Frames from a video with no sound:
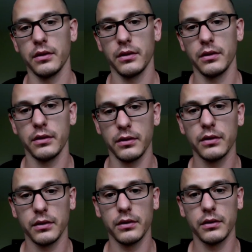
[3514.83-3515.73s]

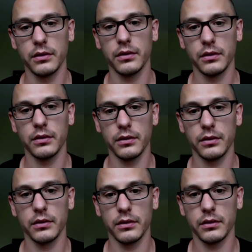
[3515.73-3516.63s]

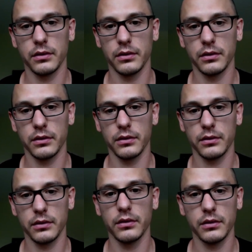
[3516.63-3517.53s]

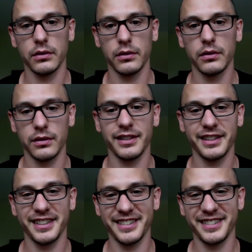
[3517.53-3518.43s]
This person isn't speaking.